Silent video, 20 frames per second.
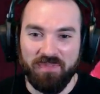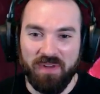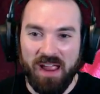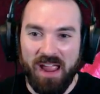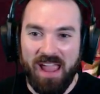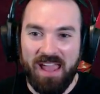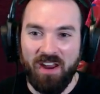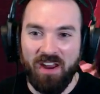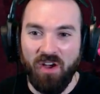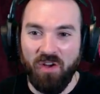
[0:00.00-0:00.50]

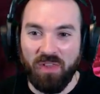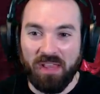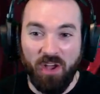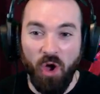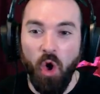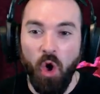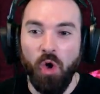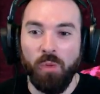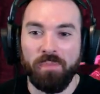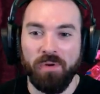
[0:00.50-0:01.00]
And, like,
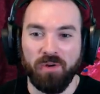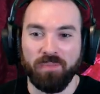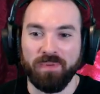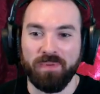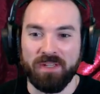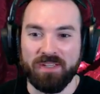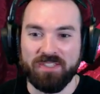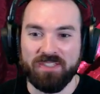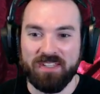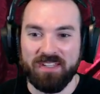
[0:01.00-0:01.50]
all
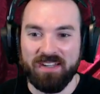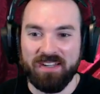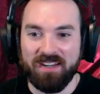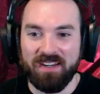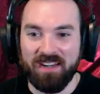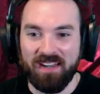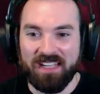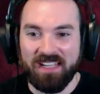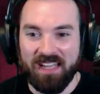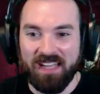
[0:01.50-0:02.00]
purpose.
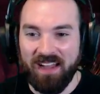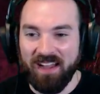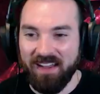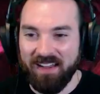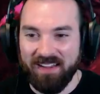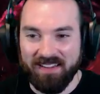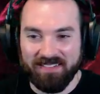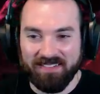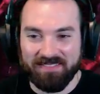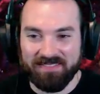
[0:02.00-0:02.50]
Like,
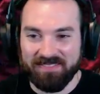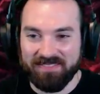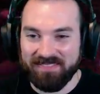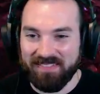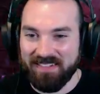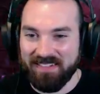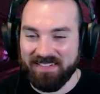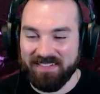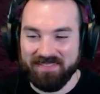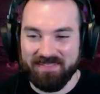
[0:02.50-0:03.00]
ah,
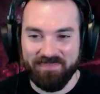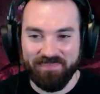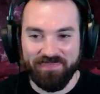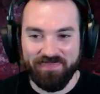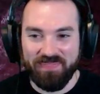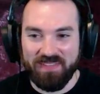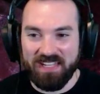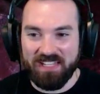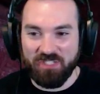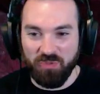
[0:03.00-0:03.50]

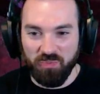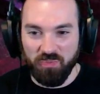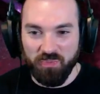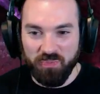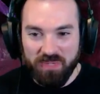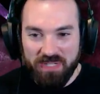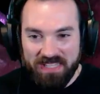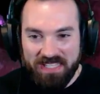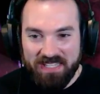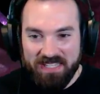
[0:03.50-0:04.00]
it's
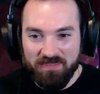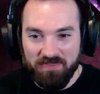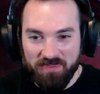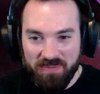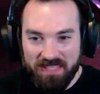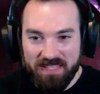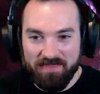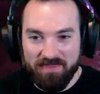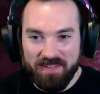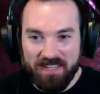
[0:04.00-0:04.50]
really,
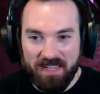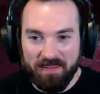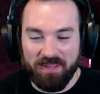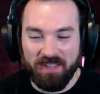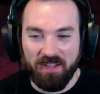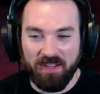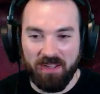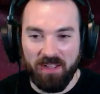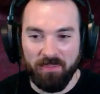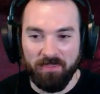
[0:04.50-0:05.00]
really becoming
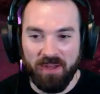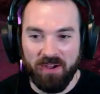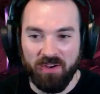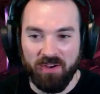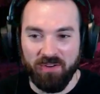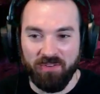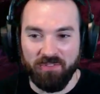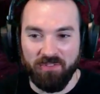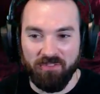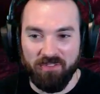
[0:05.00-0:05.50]
a
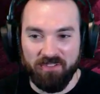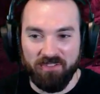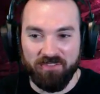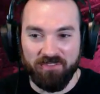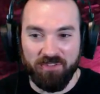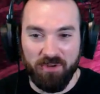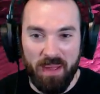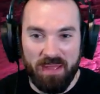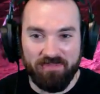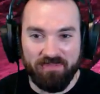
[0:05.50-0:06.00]
competitor for,
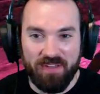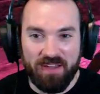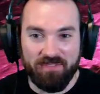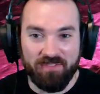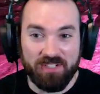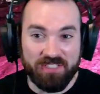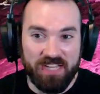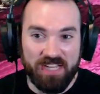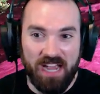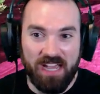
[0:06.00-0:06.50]
for my
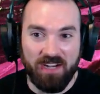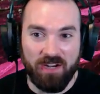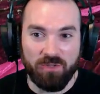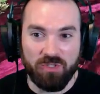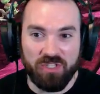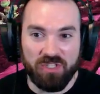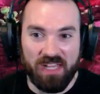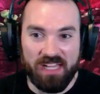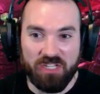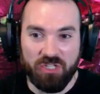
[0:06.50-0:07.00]
favorite dino
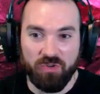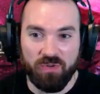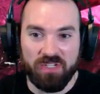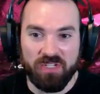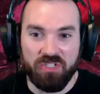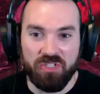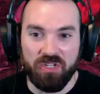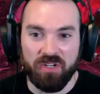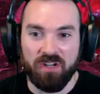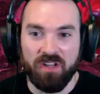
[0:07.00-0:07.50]
slash
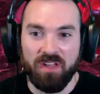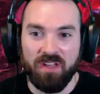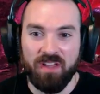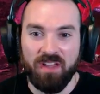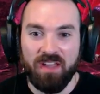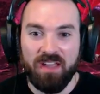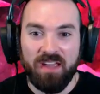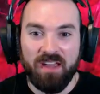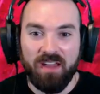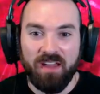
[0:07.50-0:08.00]
creature.
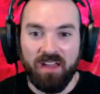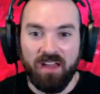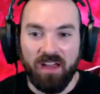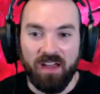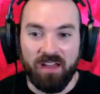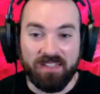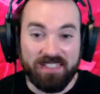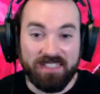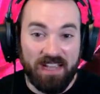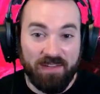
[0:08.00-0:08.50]

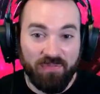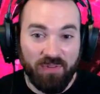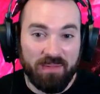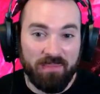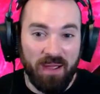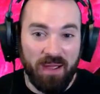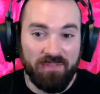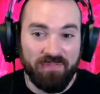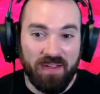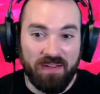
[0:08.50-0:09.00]
Uh, definitely
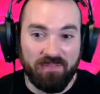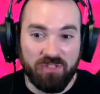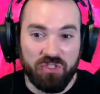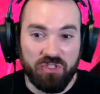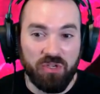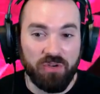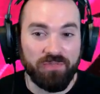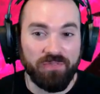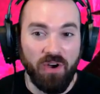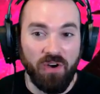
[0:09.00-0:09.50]
my favorite
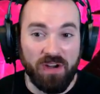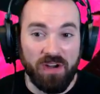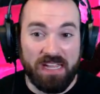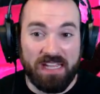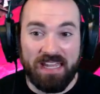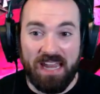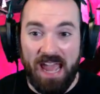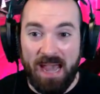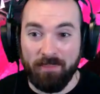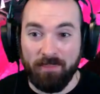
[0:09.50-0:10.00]
so far
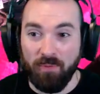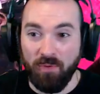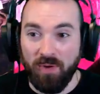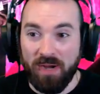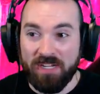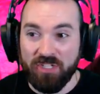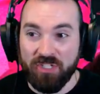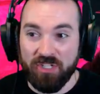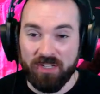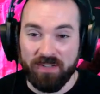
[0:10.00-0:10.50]
in
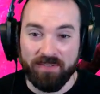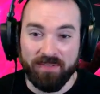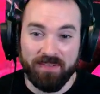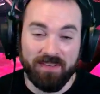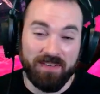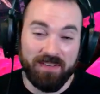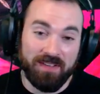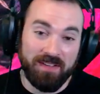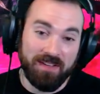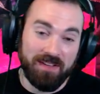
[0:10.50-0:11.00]
Aberration.
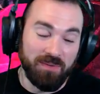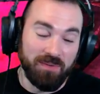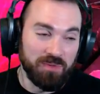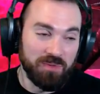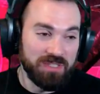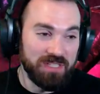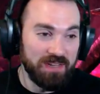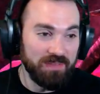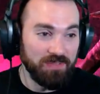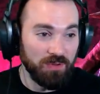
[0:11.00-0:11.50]
We'll
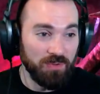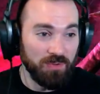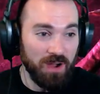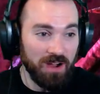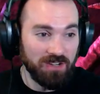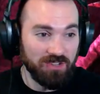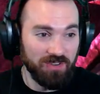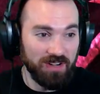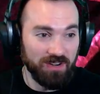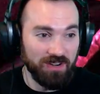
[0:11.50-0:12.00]
see if the
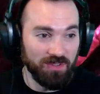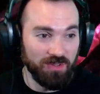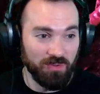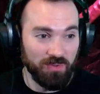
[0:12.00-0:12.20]
Rock Drake or the